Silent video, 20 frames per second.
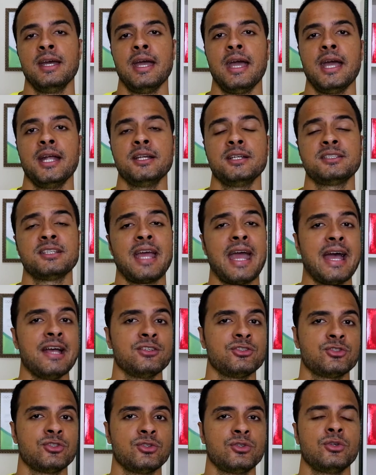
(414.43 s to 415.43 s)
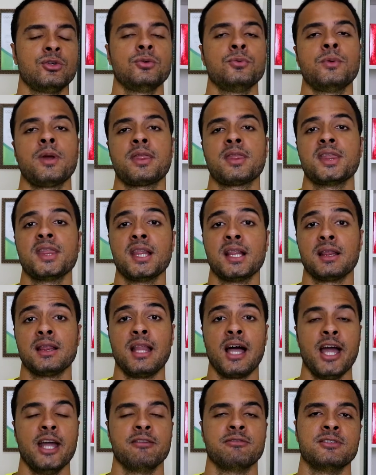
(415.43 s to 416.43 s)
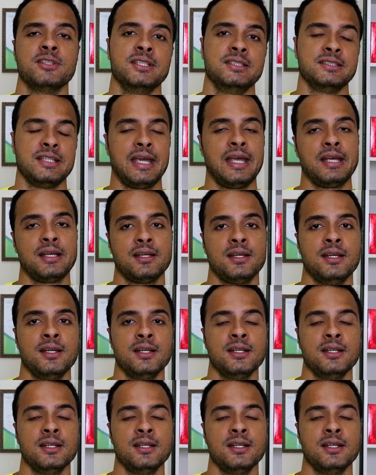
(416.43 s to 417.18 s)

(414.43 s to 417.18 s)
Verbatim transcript: And it has to do with the life they take.